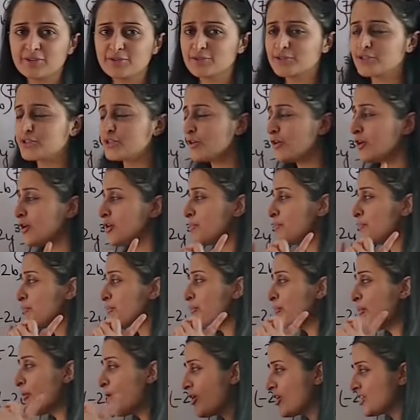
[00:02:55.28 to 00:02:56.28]
don't you all
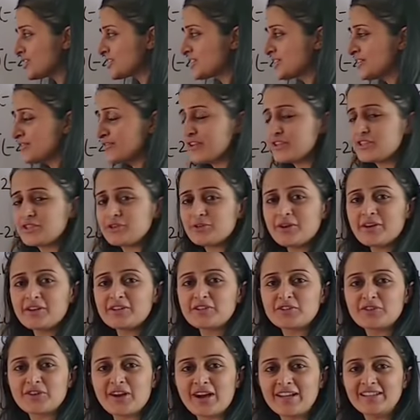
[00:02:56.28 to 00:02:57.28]
pause the video
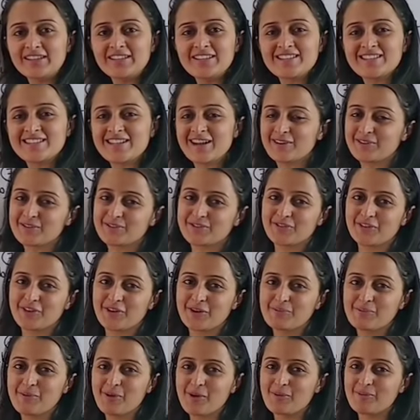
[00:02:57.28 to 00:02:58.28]
and try this out for
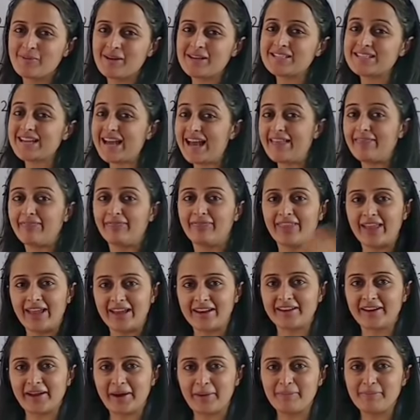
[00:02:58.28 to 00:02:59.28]
a moment and
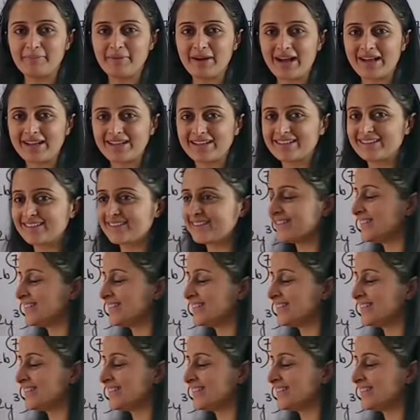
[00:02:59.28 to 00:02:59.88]
then come back?